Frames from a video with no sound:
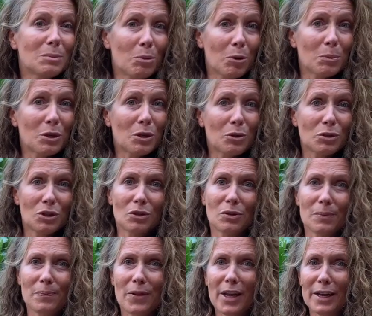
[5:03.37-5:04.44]

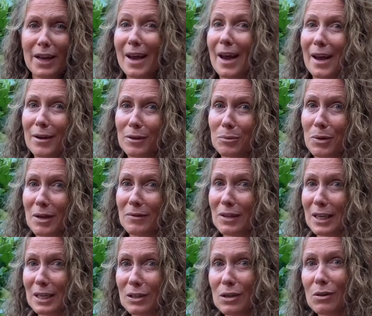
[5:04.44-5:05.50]
permaculture and how to weave it
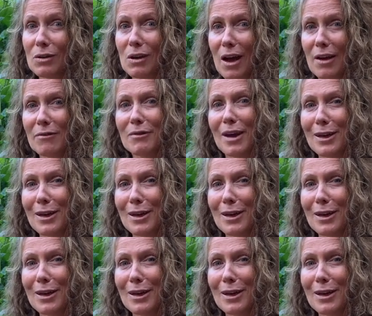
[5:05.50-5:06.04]
into your life